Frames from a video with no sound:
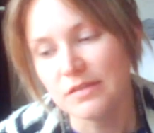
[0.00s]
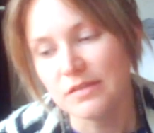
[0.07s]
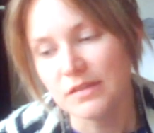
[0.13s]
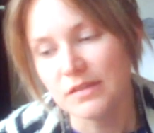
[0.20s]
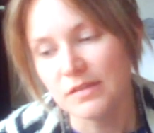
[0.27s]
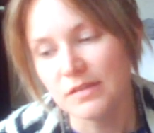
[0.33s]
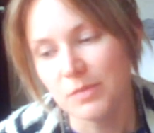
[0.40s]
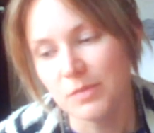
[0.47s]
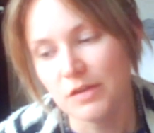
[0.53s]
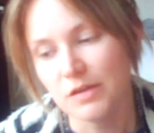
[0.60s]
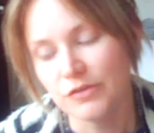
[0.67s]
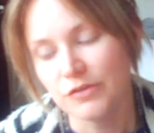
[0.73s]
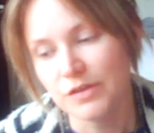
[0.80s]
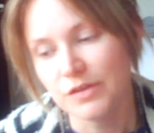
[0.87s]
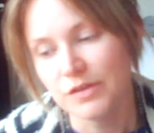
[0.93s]

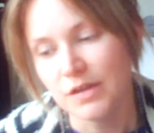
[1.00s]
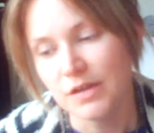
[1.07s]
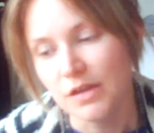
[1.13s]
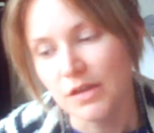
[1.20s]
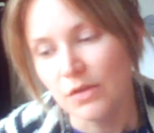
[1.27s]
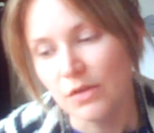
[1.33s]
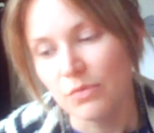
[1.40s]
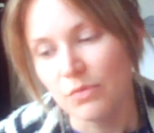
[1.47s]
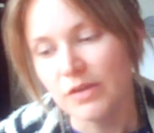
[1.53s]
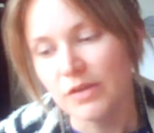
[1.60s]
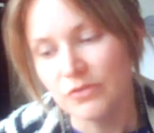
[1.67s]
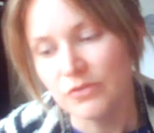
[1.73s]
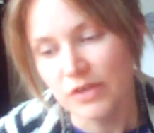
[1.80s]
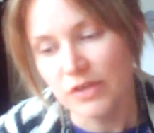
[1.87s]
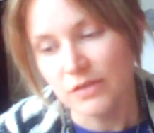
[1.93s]
expression. One
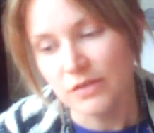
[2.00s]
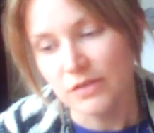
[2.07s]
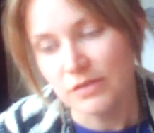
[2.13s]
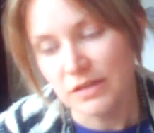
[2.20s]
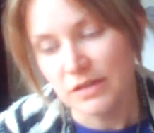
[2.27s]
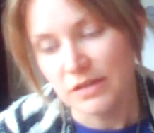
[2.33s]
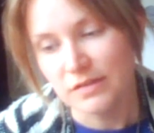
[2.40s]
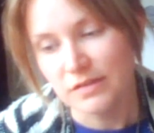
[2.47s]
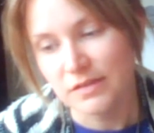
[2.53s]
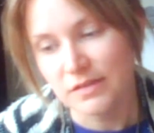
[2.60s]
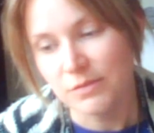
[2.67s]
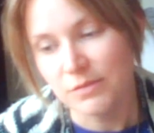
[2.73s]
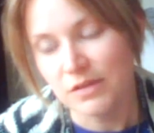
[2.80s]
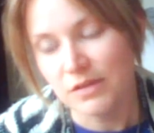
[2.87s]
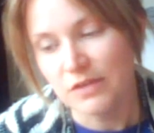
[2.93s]
child needs
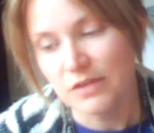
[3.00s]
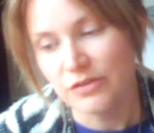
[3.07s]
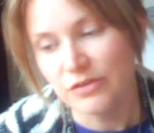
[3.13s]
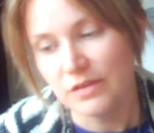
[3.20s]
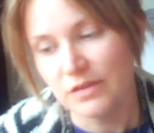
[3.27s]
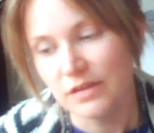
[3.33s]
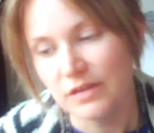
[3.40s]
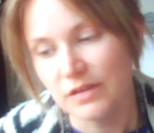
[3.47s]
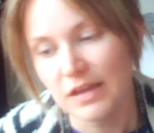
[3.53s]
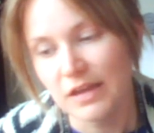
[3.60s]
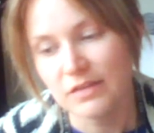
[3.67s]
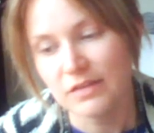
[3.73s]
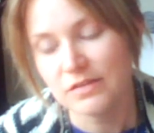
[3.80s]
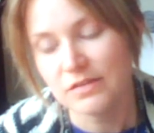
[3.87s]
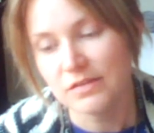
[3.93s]
stimulation, the
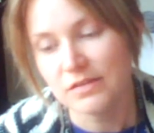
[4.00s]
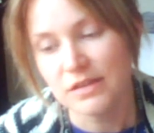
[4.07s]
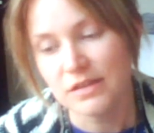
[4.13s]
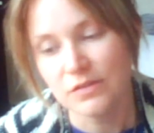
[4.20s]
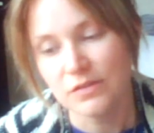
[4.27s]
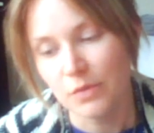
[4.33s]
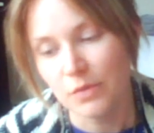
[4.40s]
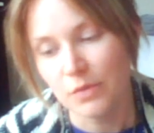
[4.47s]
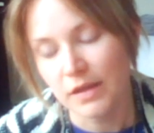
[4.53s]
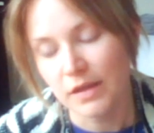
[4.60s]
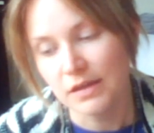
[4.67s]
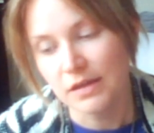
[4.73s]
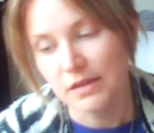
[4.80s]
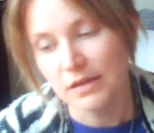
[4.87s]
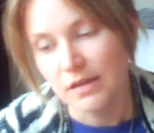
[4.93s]
next needs quiet.
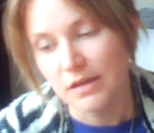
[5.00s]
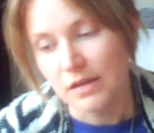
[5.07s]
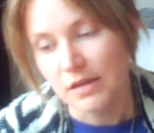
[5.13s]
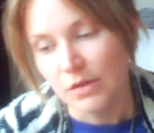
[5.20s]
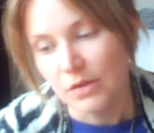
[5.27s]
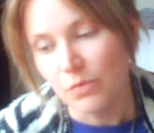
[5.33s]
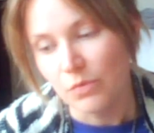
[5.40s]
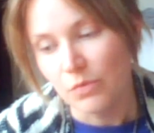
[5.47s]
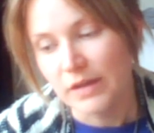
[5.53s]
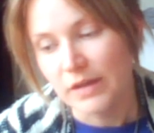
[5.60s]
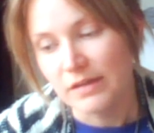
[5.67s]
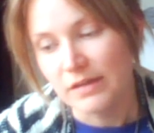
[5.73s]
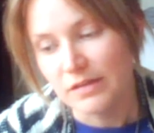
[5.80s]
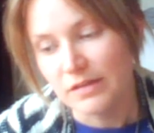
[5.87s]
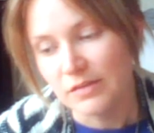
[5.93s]
One
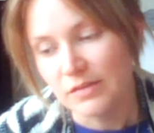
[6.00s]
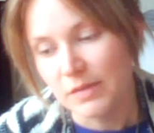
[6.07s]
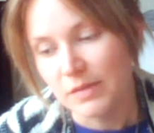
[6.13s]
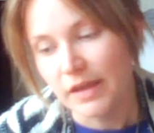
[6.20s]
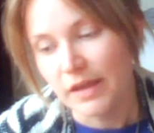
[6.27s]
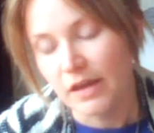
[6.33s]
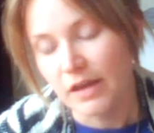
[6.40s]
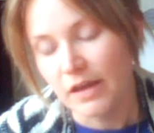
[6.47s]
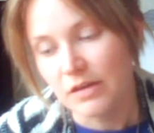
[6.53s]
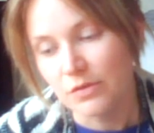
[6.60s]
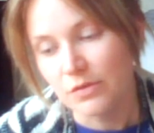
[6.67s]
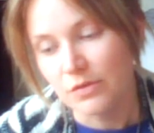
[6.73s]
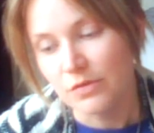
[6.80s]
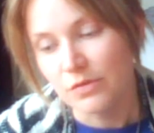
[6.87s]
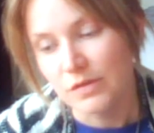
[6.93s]
needs to be carried all
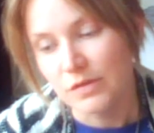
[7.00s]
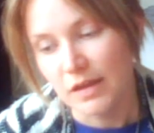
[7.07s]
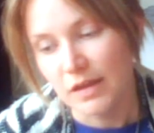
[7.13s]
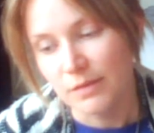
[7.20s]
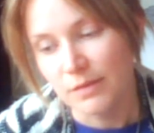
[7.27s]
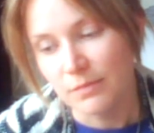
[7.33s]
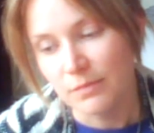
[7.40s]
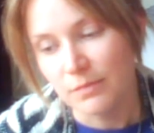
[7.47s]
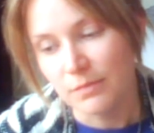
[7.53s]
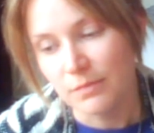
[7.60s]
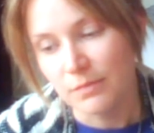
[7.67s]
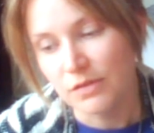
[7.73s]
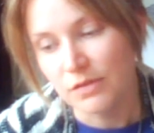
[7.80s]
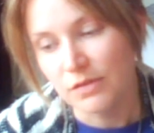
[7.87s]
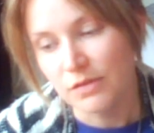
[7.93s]
the time,
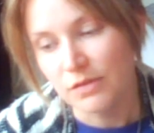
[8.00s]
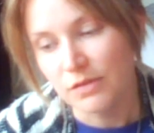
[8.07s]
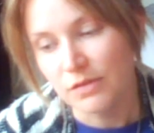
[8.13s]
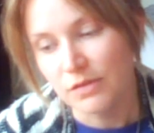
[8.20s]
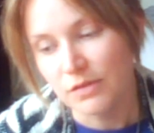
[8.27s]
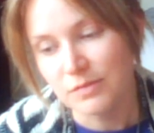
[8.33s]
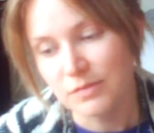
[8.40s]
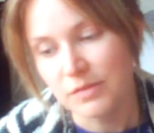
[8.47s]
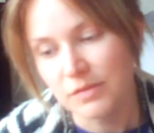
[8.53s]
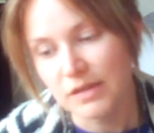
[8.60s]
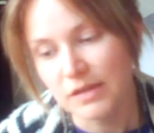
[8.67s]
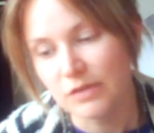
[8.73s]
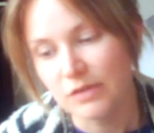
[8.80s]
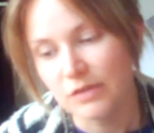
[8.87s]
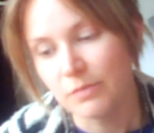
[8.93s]
another likes to play
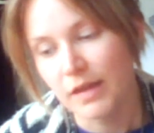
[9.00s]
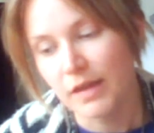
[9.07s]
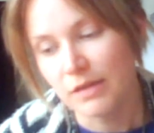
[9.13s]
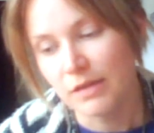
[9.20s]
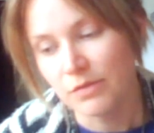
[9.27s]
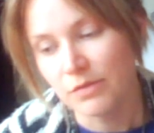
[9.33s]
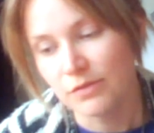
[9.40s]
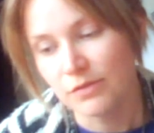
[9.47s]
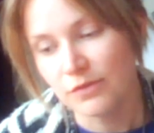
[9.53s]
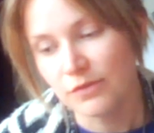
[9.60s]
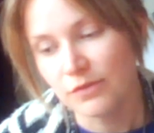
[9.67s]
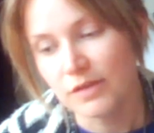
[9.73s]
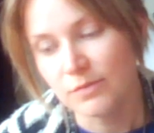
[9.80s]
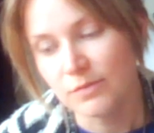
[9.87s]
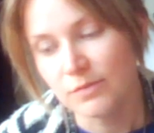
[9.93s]
nearby with the
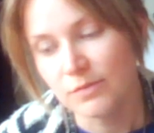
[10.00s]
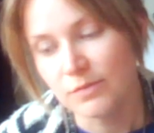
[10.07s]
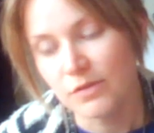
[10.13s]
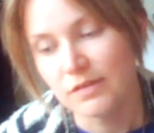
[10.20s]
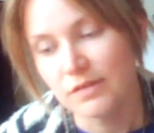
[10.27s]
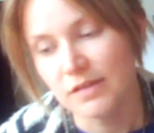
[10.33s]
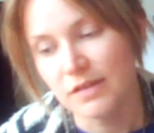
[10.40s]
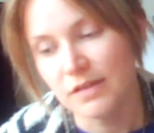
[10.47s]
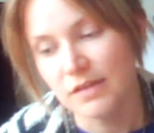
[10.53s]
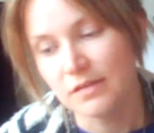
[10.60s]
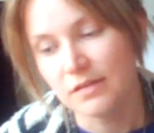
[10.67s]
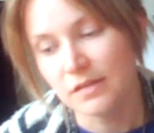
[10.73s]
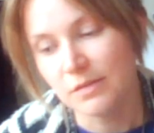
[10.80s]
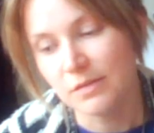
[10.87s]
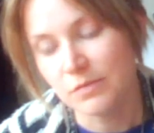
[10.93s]
freedom to extend his
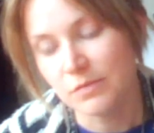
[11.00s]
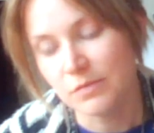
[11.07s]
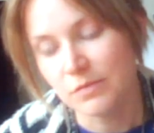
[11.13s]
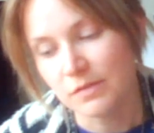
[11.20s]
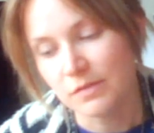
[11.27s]
limbs.